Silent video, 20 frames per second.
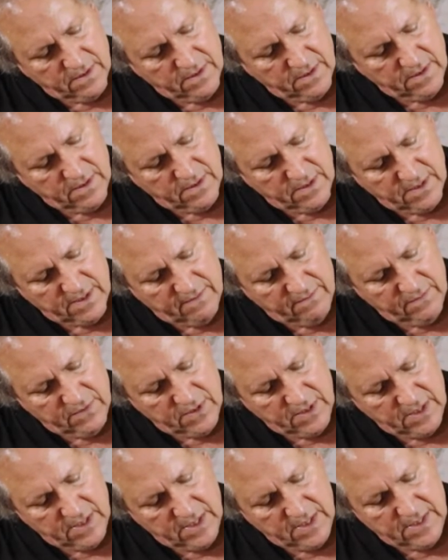16,
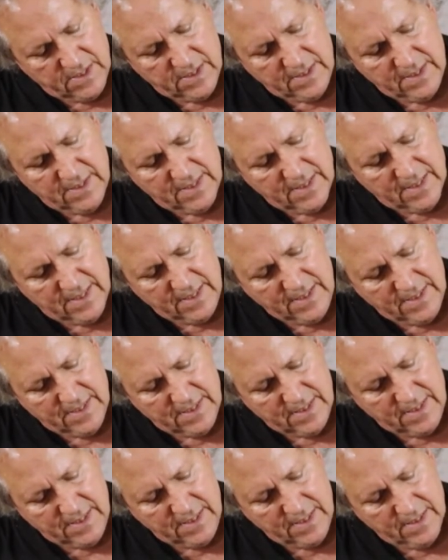17, 18,
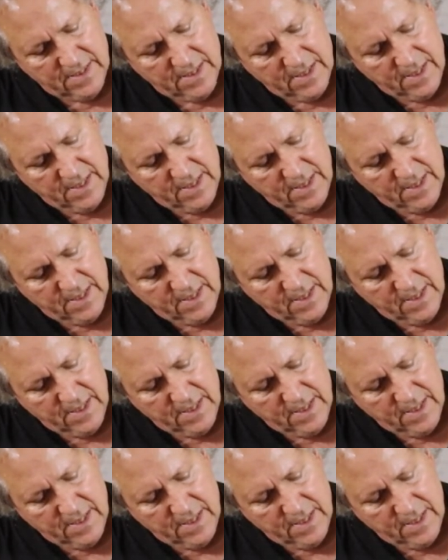19.